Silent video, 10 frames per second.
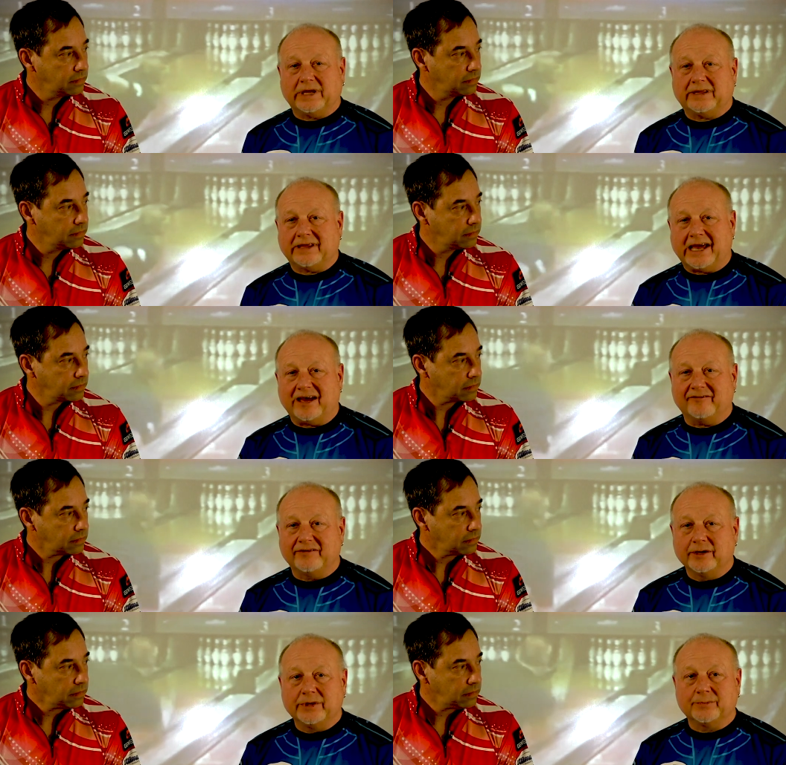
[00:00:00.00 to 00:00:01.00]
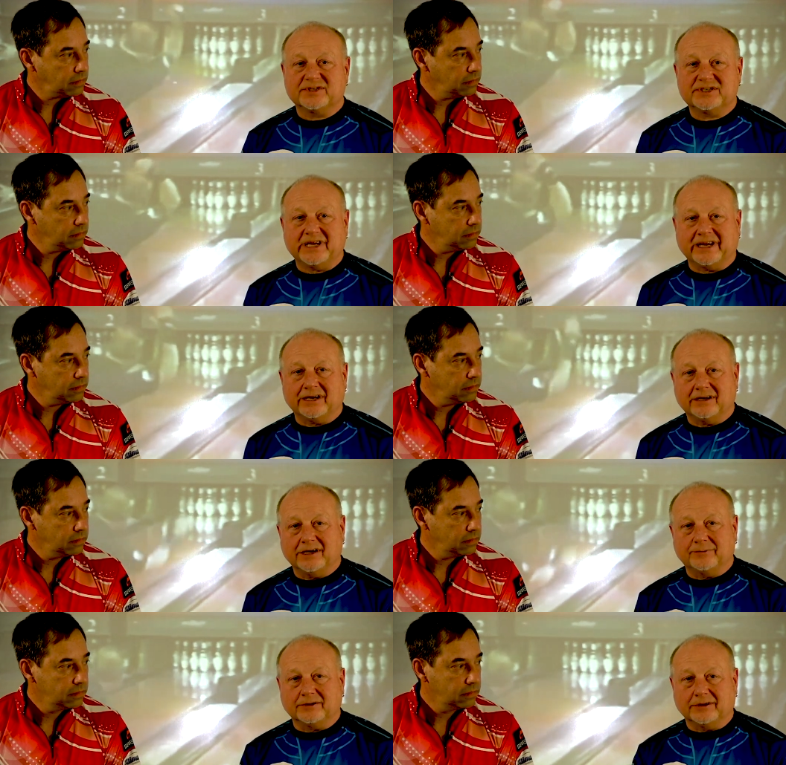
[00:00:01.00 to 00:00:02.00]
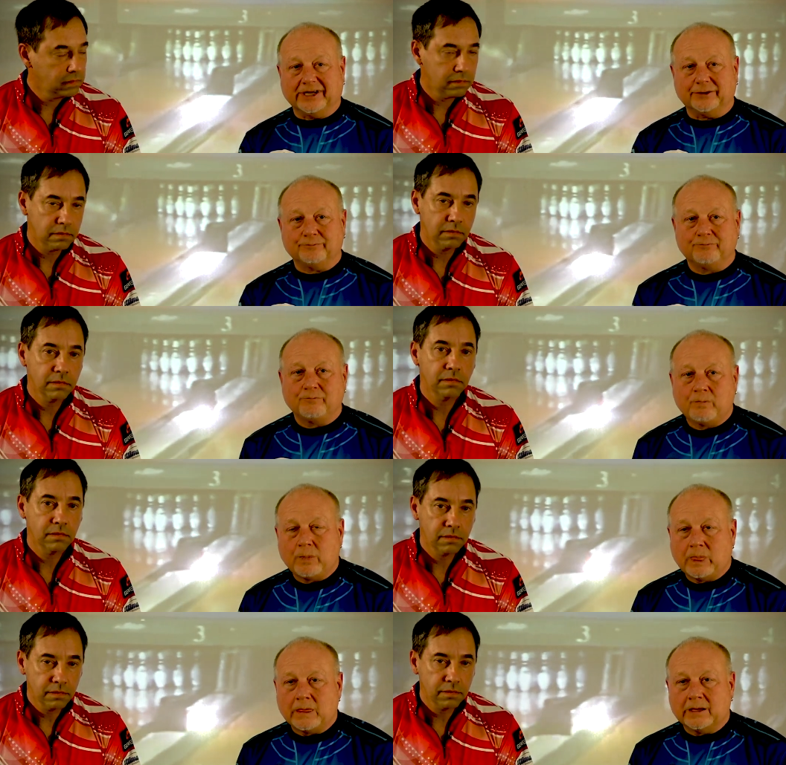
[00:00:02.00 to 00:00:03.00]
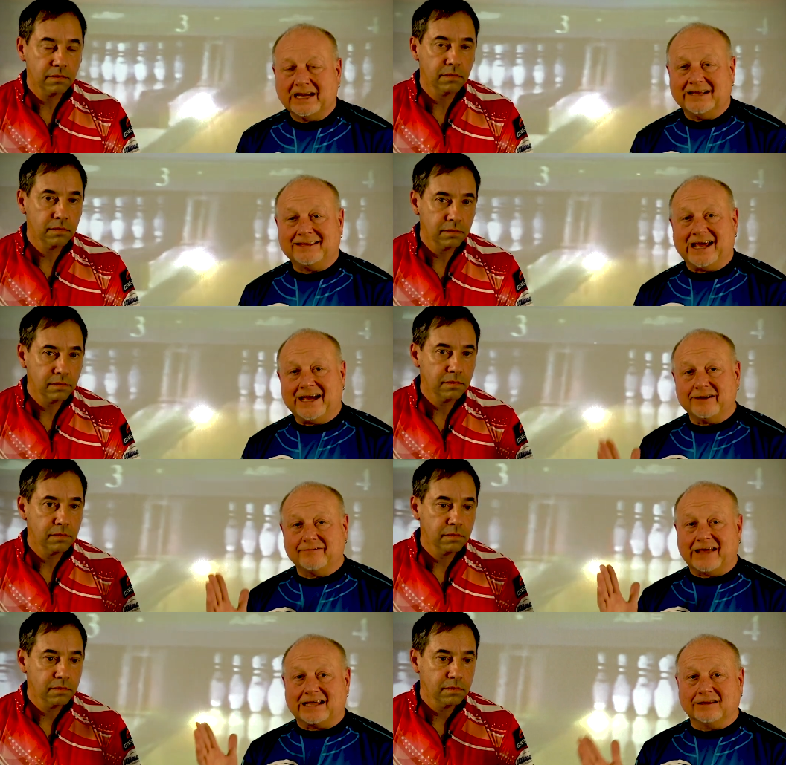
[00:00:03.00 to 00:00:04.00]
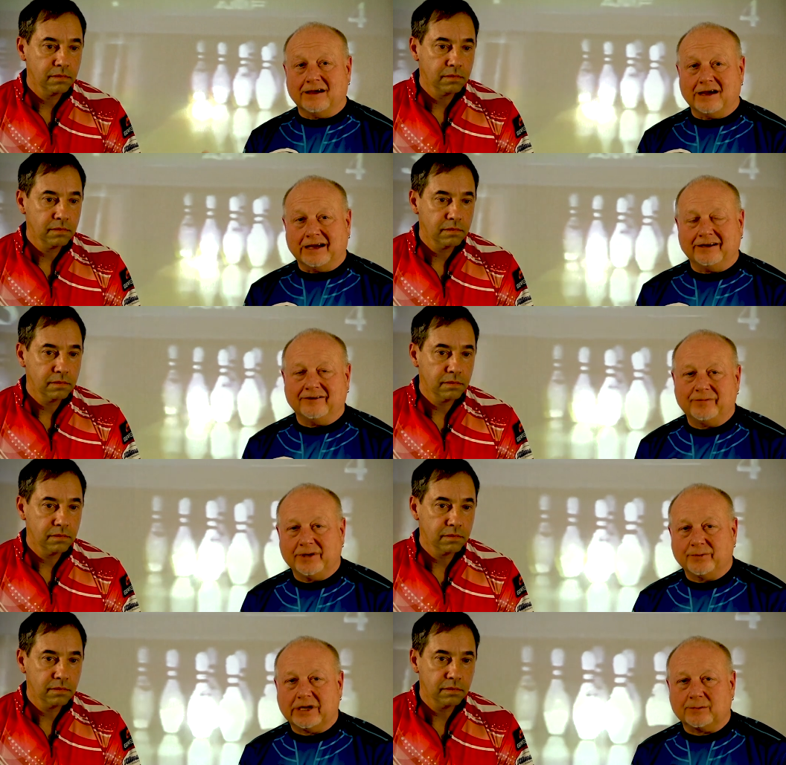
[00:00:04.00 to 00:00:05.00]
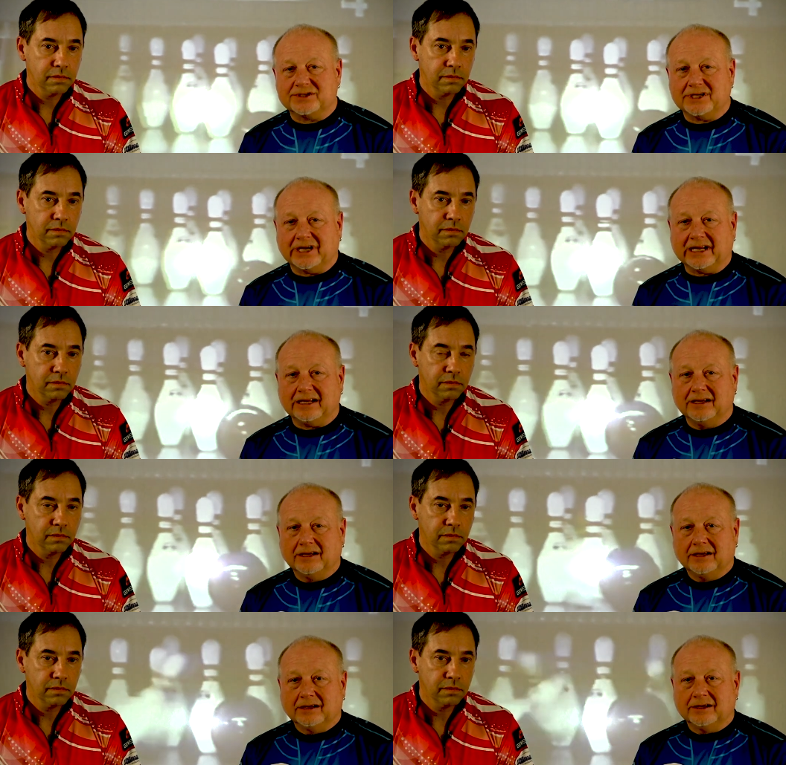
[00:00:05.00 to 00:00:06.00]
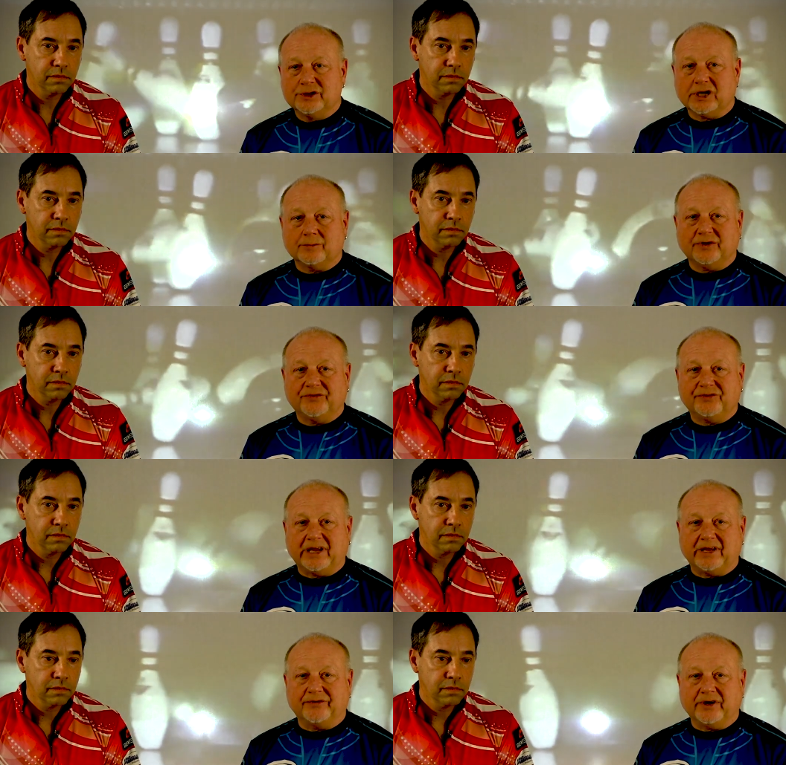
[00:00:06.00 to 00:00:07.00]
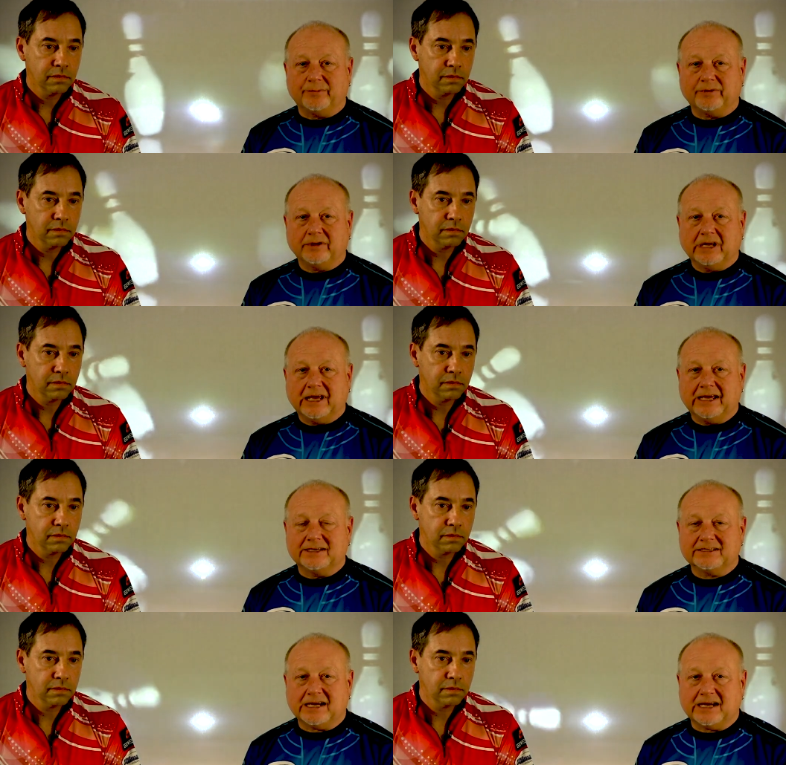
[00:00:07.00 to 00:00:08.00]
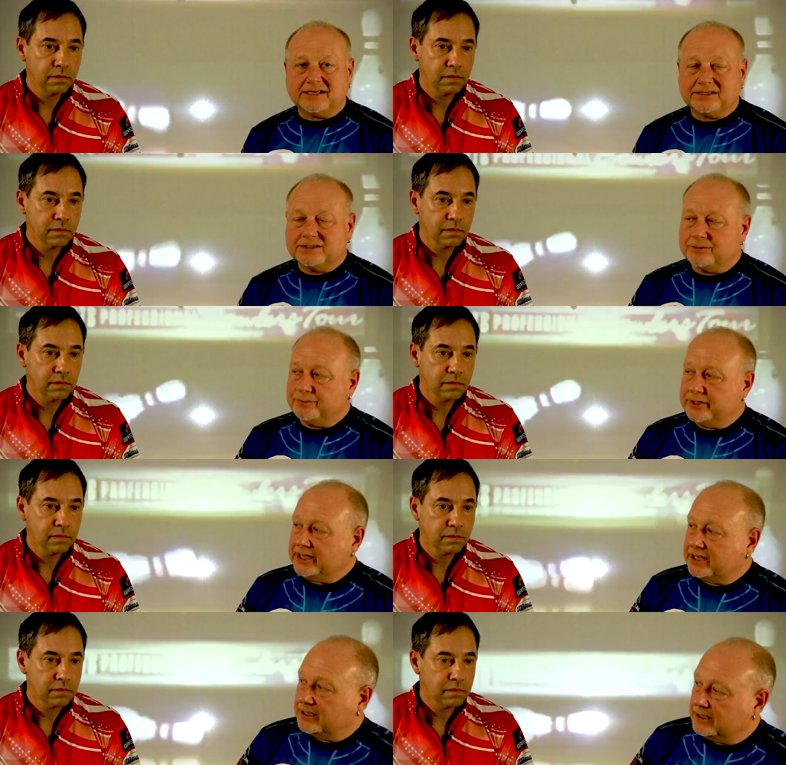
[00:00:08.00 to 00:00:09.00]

Speaker 1: week, they have people sitting up the lane. And at the end of that line of people that were sitting, the gentleman stands up and decides to peek